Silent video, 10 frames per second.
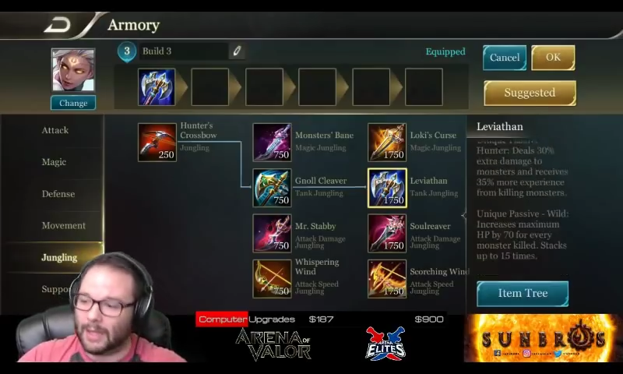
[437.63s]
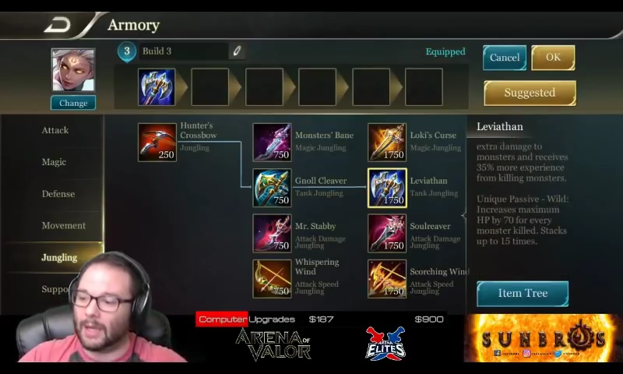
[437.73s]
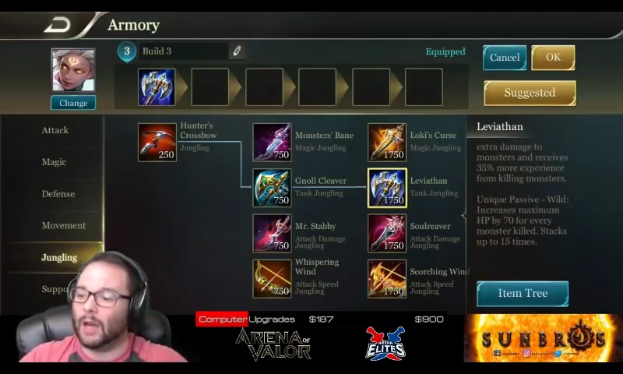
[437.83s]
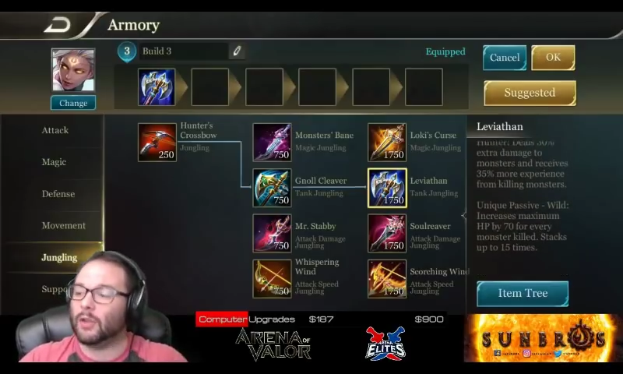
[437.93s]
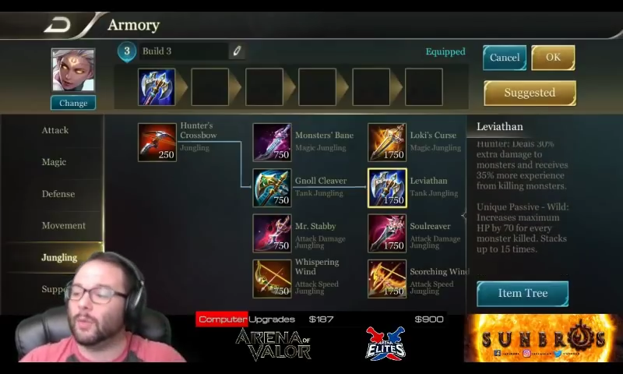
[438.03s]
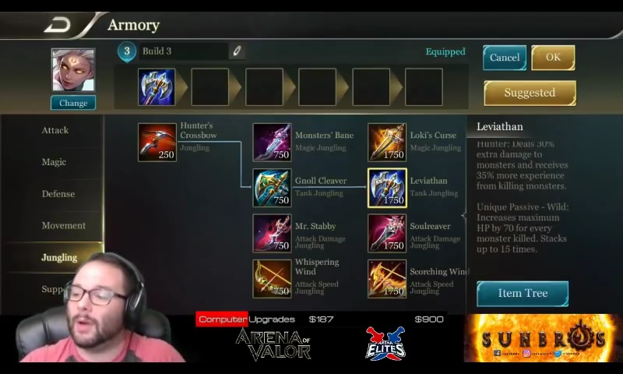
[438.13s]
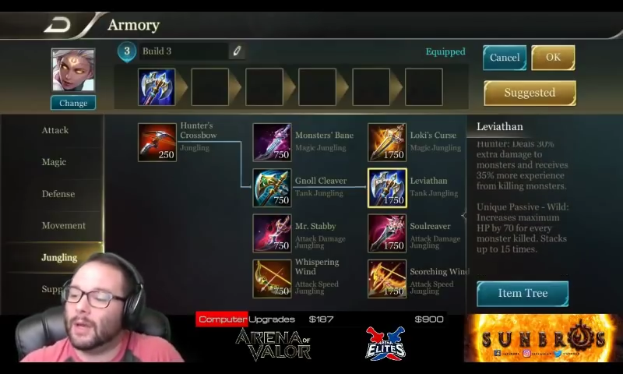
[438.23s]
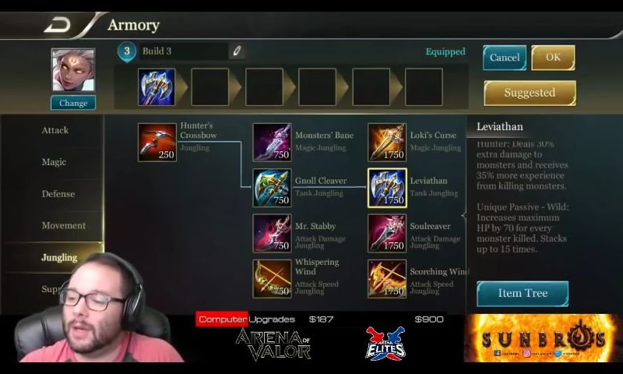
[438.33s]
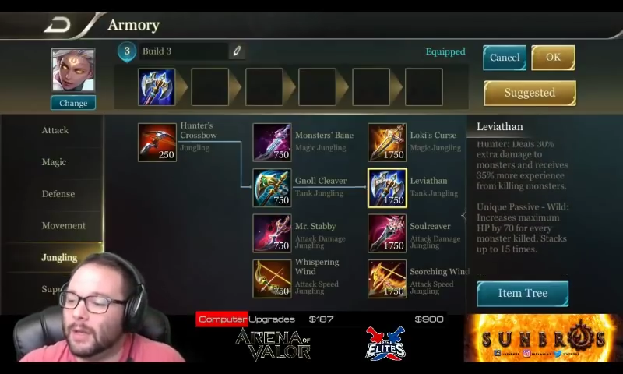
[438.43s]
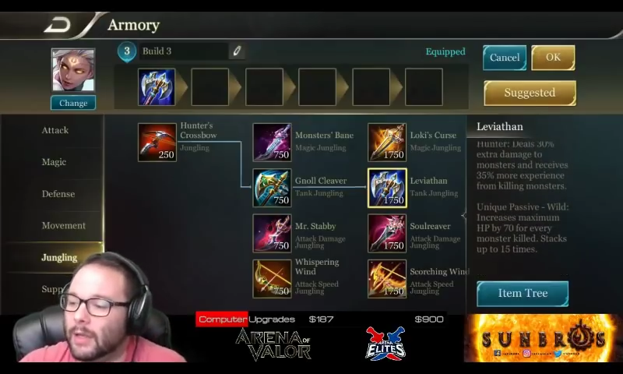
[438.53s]
the other
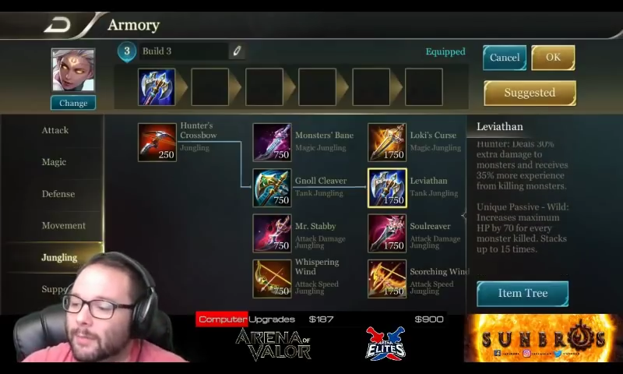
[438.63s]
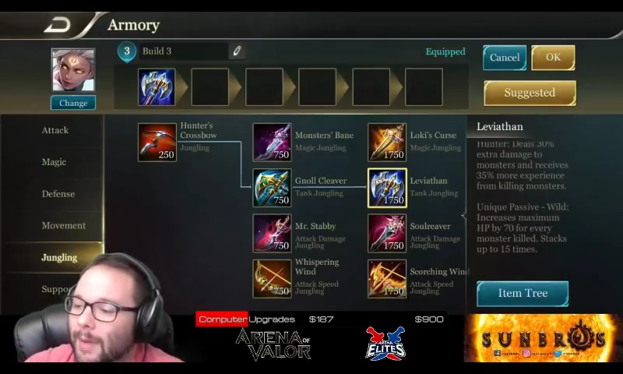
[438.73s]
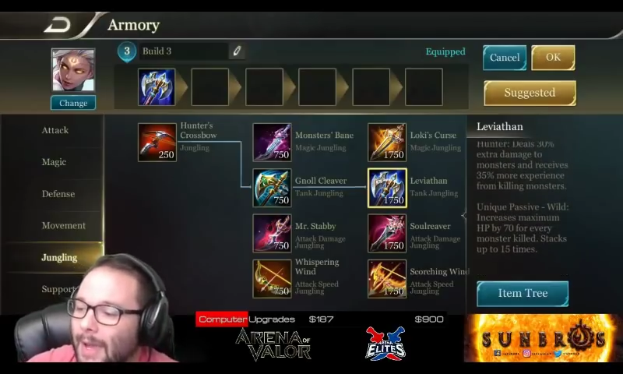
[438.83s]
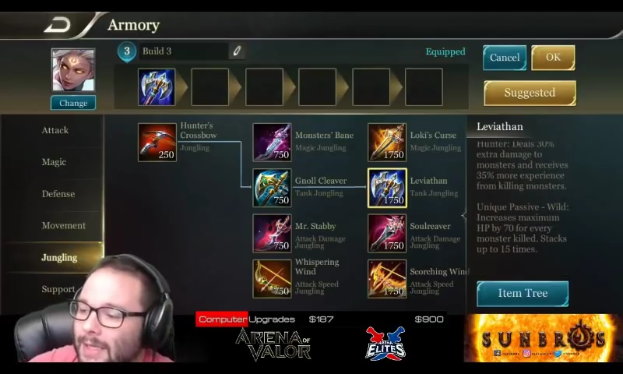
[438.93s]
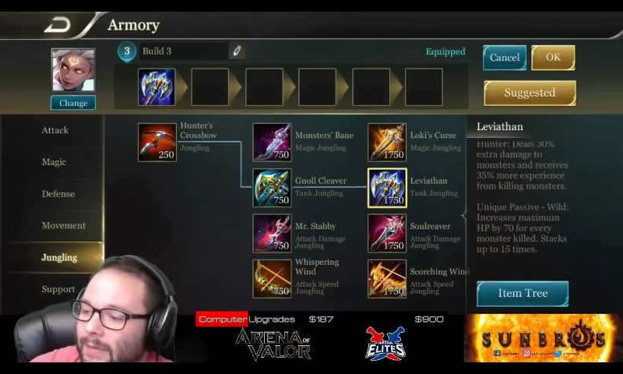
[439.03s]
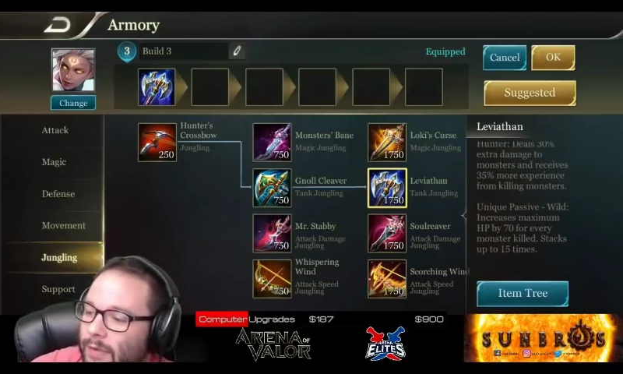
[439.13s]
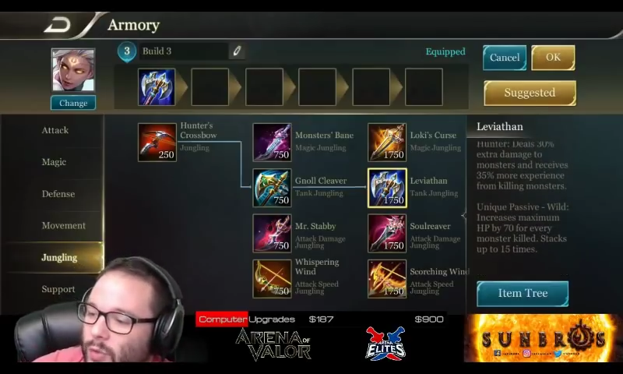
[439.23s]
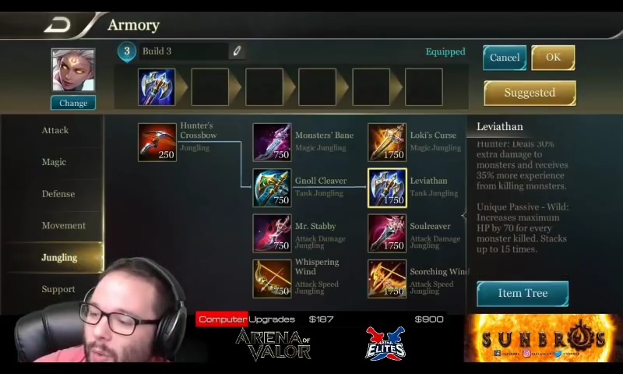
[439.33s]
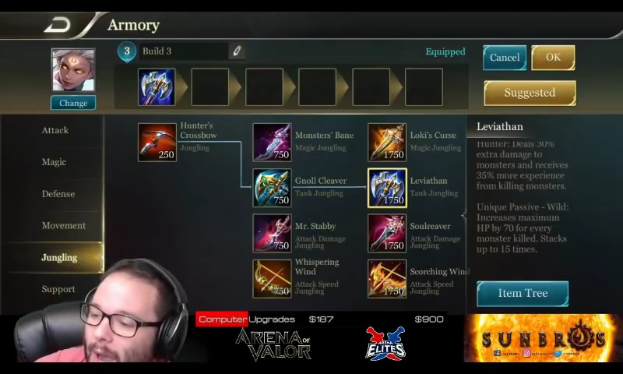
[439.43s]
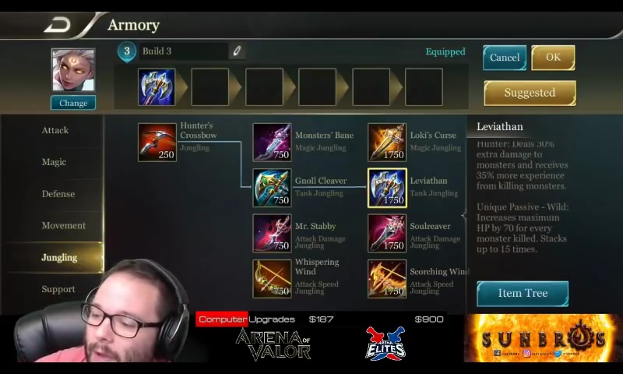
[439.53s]
one, the other passive is
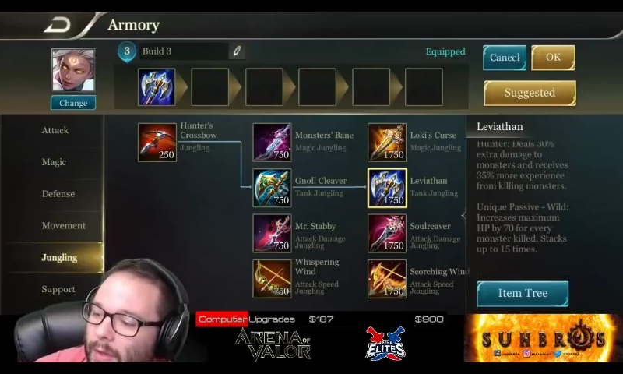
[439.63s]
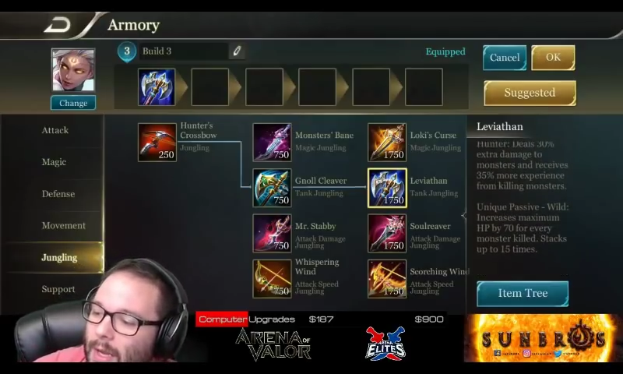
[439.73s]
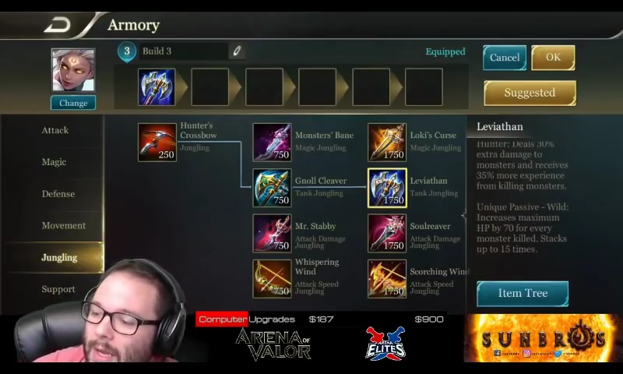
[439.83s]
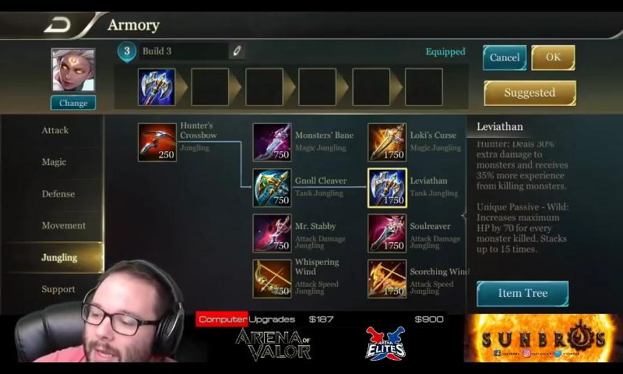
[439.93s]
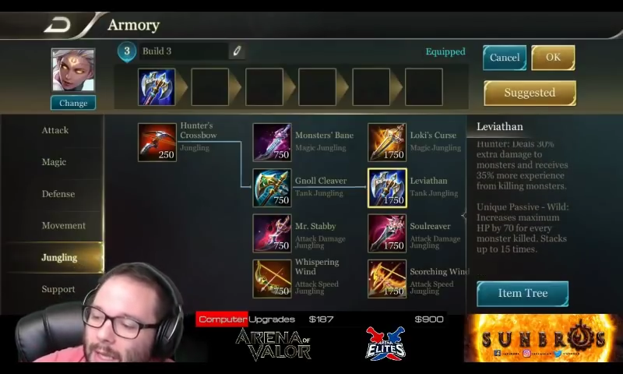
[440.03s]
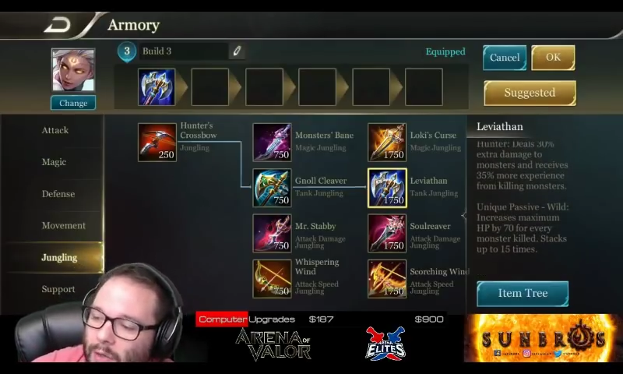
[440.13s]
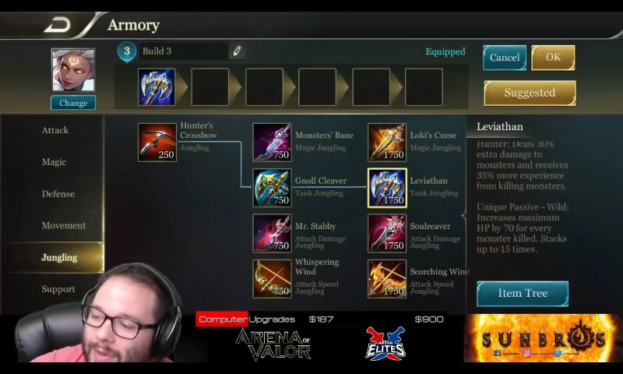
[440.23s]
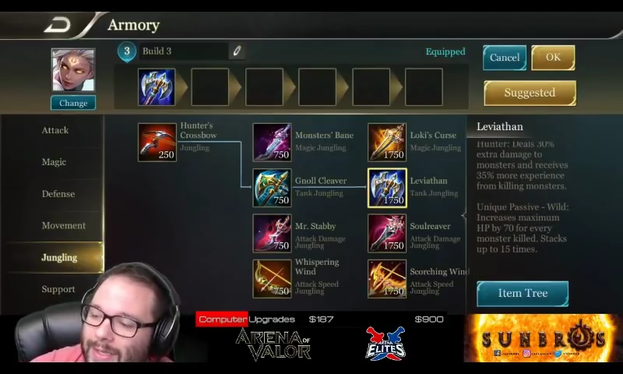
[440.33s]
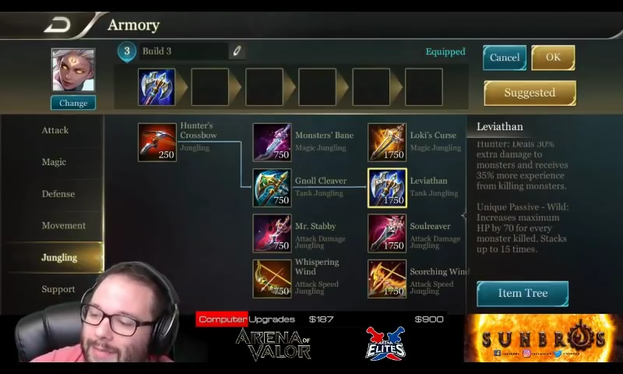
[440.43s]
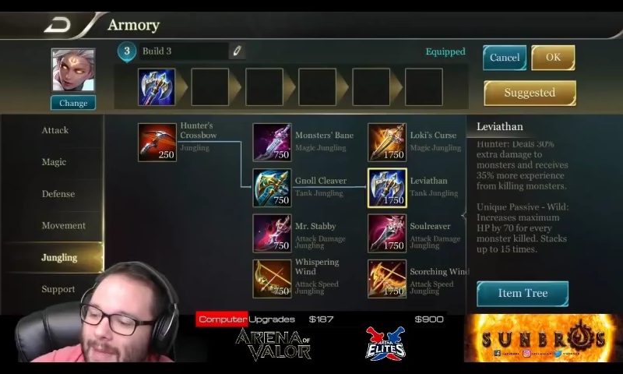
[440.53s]
Wild. It
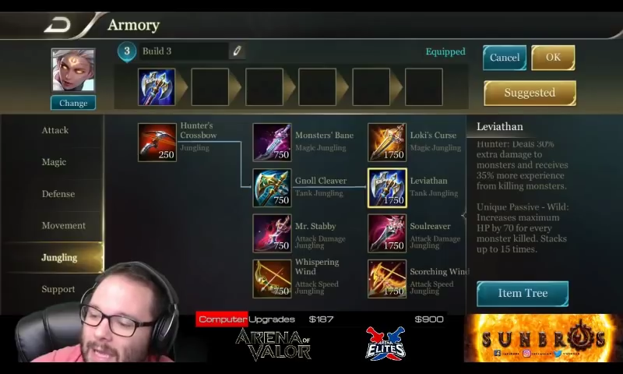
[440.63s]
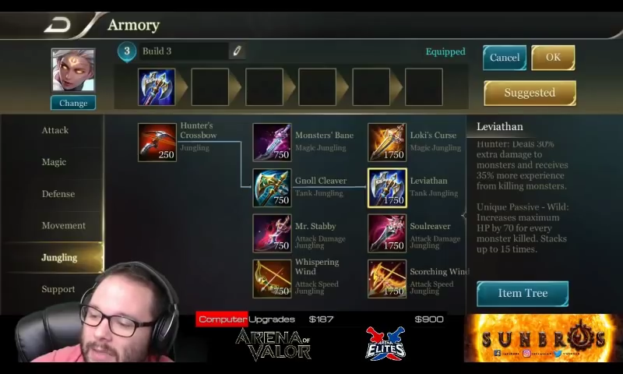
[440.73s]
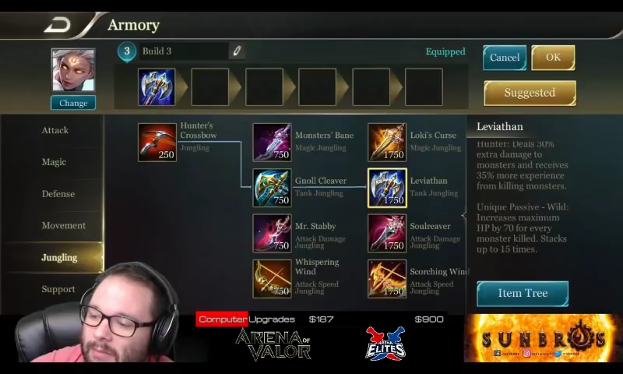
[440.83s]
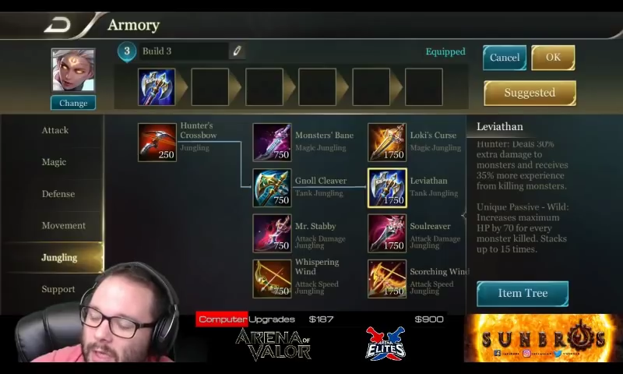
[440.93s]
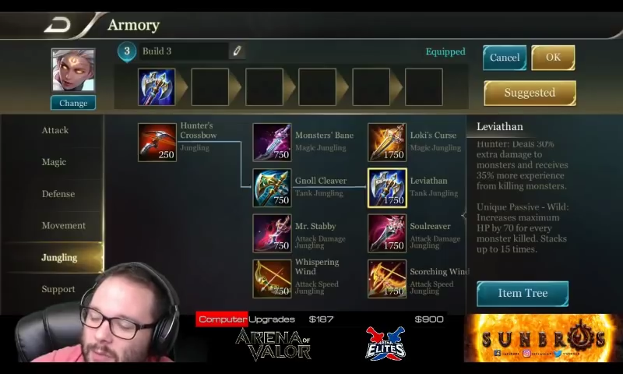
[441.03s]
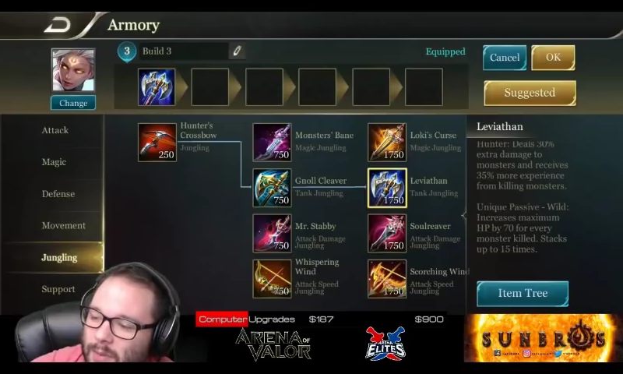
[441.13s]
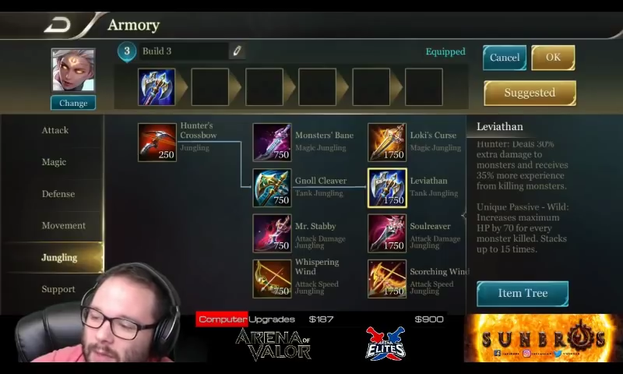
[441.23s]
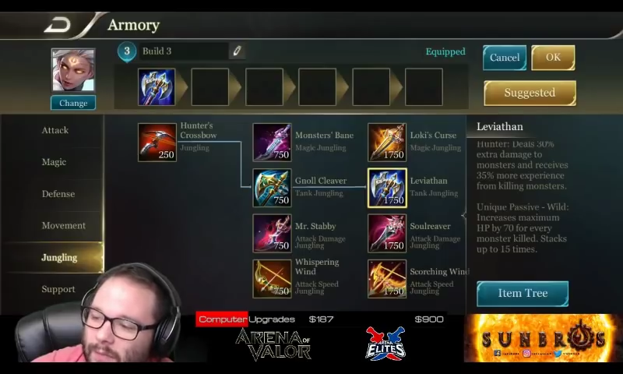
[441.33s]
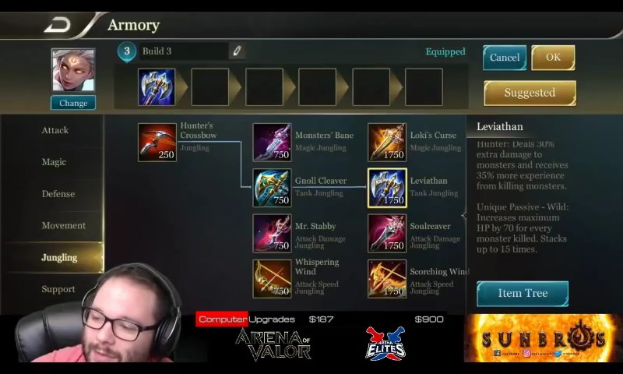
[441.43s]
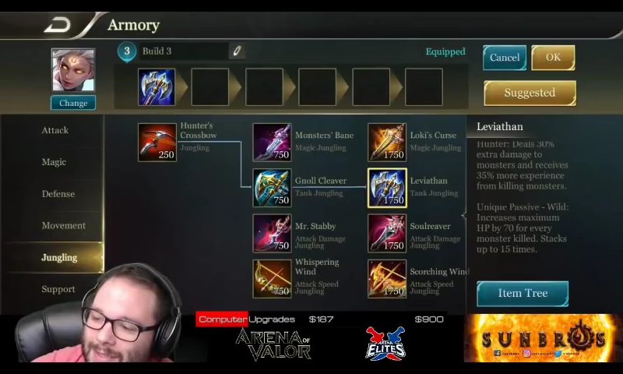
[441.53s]
increases maximum HP for